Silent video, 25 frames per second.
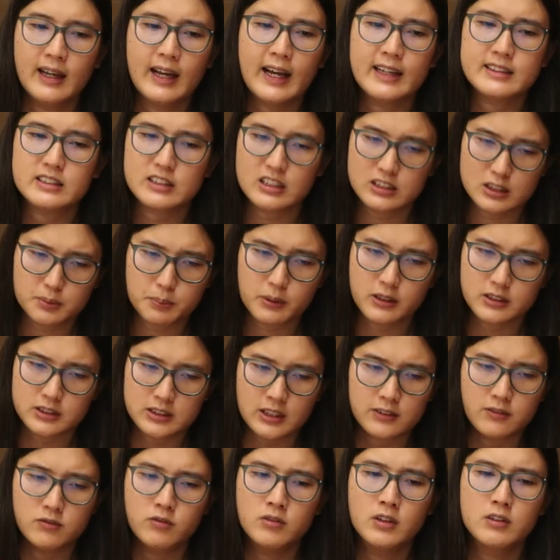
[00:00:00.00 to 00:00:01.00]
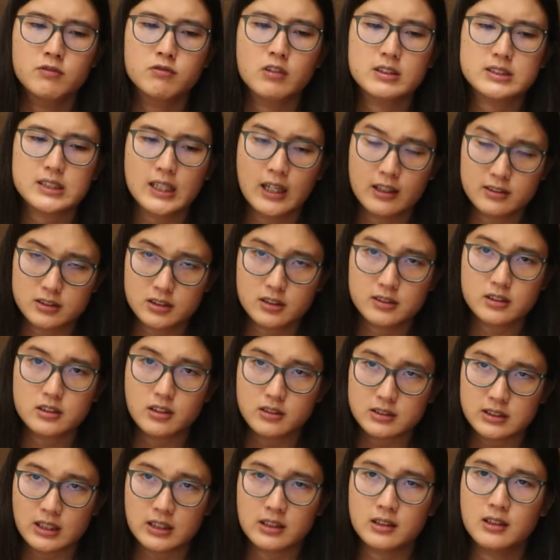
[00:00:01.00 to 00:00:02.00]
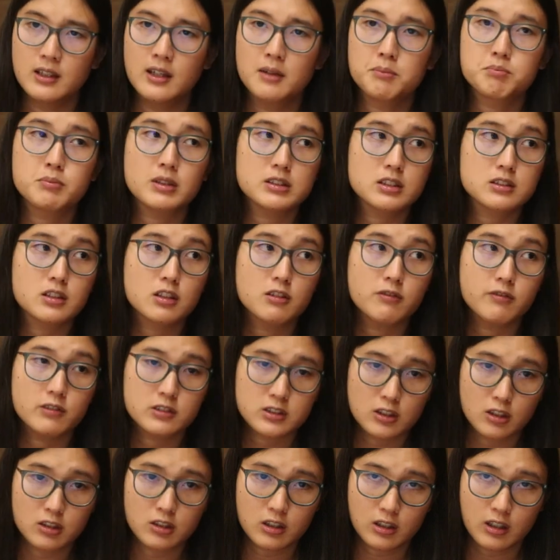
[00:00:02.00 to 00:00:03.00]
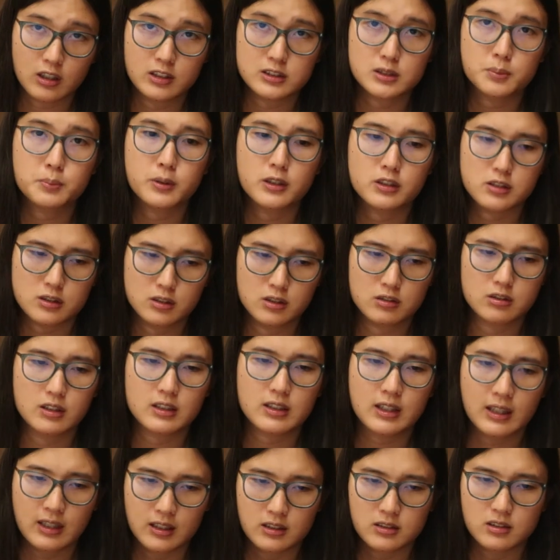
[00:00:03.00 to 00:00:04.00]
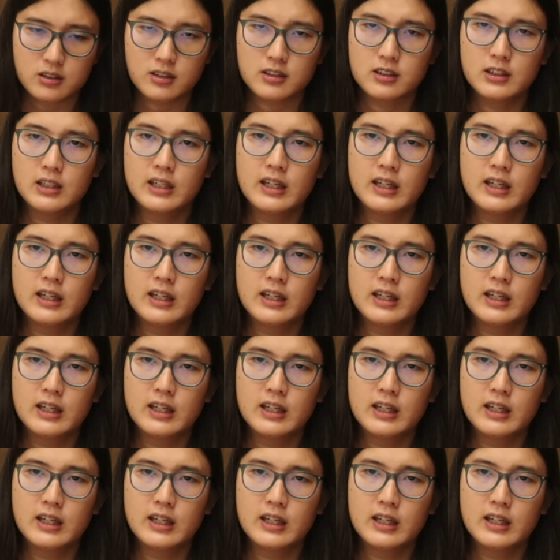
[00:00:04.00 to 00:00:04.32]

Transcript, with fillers: and this person was also using Mr. Sonkar's personal account.